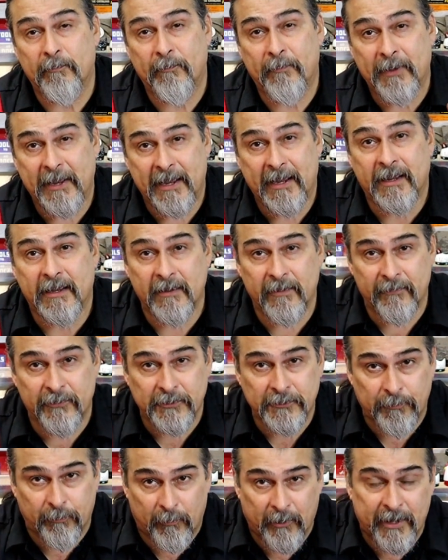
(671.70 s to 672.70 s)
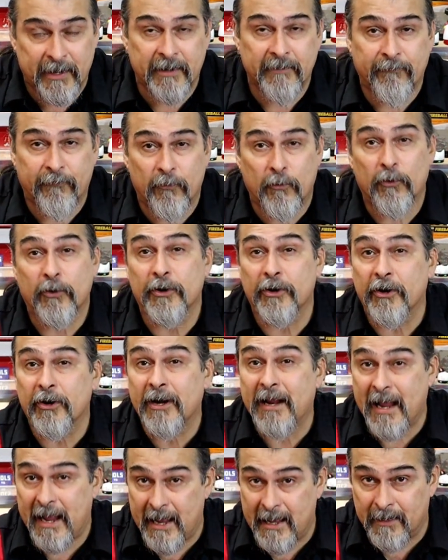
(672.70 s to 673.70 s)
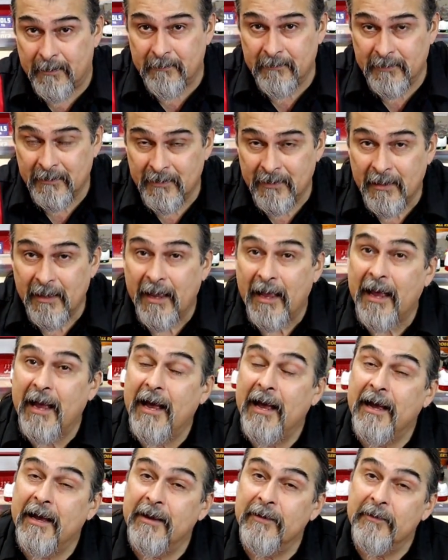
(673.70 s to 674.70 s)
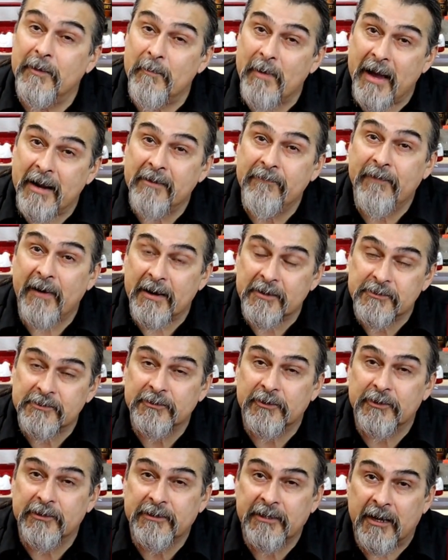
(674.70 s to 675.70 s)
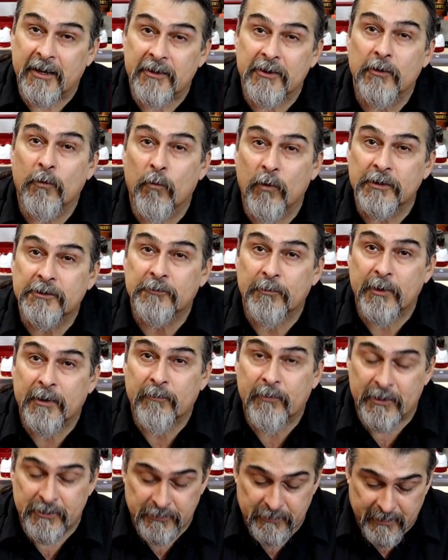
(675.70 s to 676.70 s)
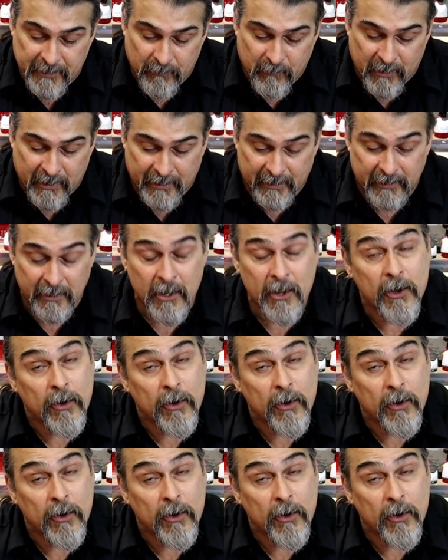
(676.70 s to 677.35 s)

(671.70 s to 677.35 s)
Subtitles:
pick the spring for your cam, and the manufacturer is going to tell you what spring pressure they want.